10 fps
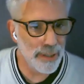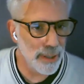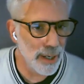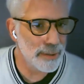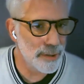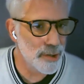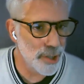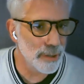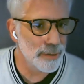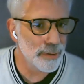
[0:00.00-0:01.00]
Miklat,
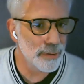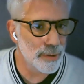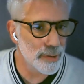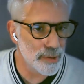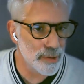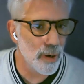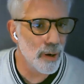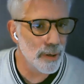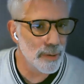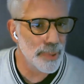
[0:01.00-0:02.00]
shelter, to
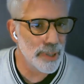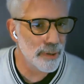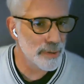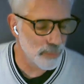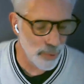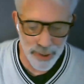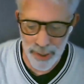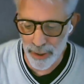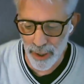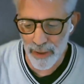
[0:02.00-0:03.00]
scarred, because
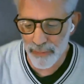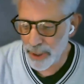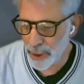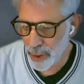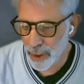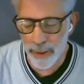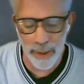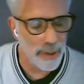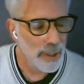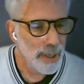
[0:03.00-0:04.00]
Ronit and I have been
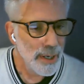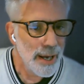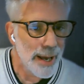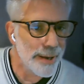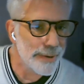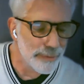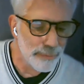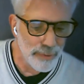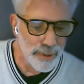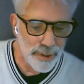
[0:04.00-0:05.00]
talking, and
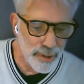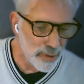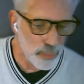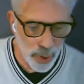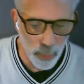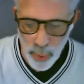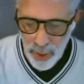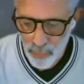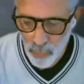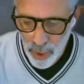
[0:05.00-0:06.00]
she says we
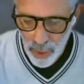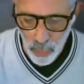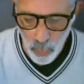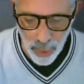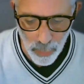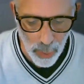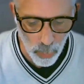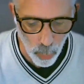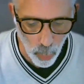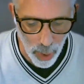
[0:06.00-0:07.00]
when we
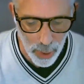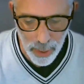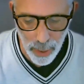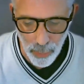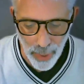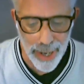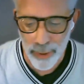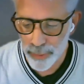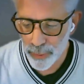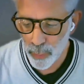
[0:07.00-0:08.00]
walk
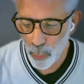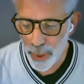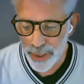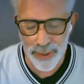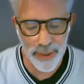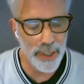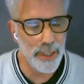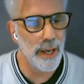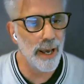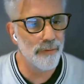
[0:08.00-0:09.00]
around, we
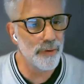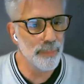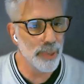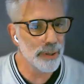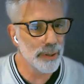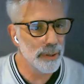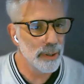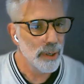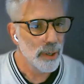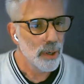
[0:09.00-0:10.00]
see everybody